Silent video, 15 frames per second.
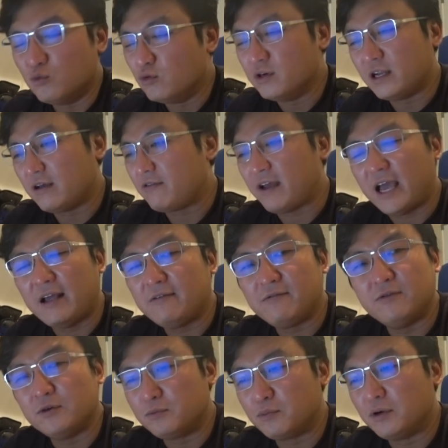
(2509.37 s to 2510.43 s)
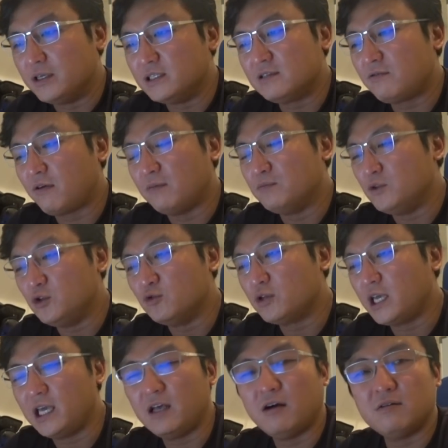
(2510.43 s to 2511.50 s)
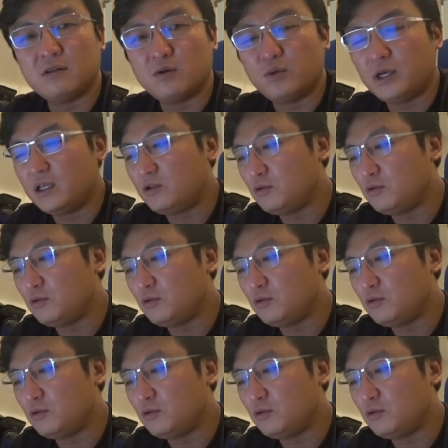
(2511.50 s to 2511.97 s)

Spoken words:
have had footprints from UK all the way